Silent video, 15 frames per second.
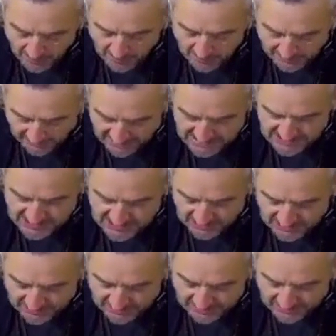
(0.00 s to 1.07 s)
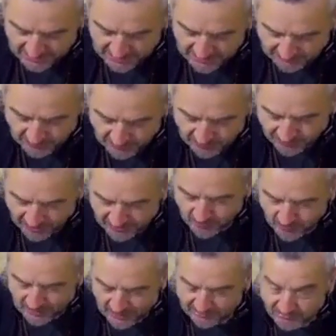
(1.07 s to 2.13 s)
yes, if you can find a
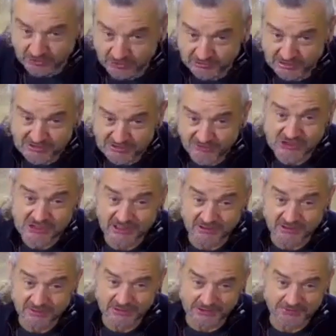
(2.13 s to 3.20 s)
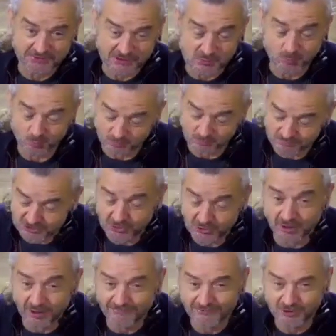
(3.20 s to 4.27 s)
way of doing this first thing, uh, soon
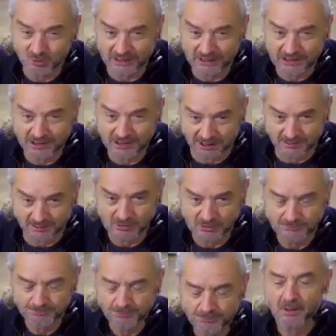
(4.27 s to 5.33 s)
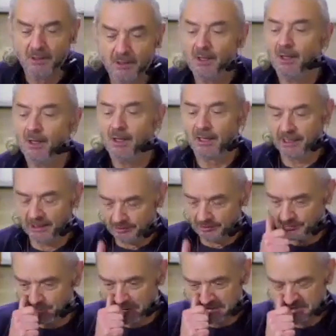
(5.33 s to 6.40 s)
after you wake up. And
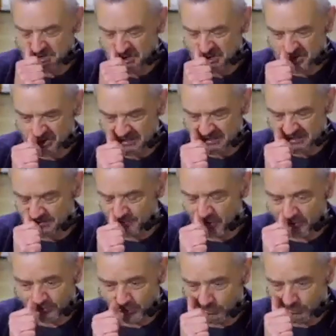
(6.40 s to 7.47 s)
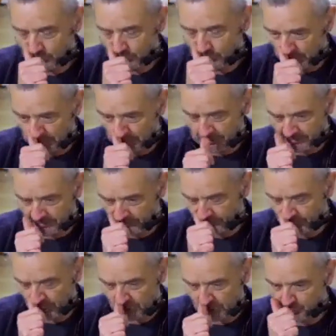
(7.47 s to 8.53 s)
my suggestion is, if, if, you, if
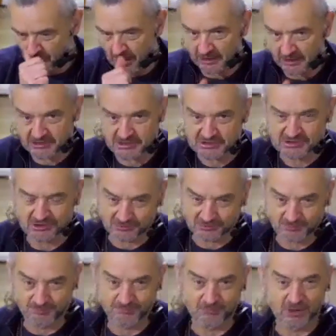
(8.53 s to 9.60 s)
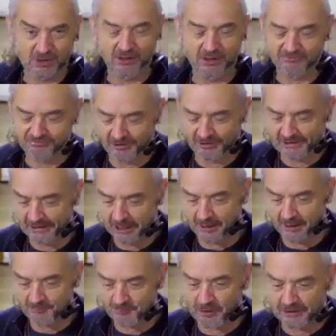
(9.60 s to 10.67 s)
you're not practiced at, at finding
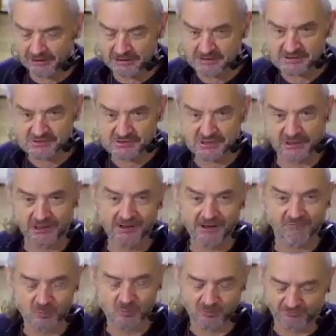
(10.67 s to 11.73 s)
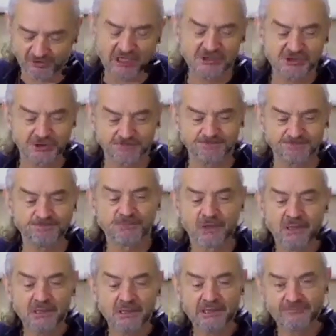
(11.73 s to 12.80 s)
uprightness in a comfortable fashion,
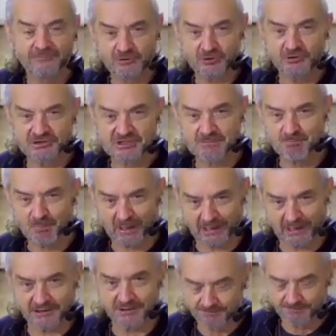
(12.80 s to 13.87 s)
if you're doing this in bed,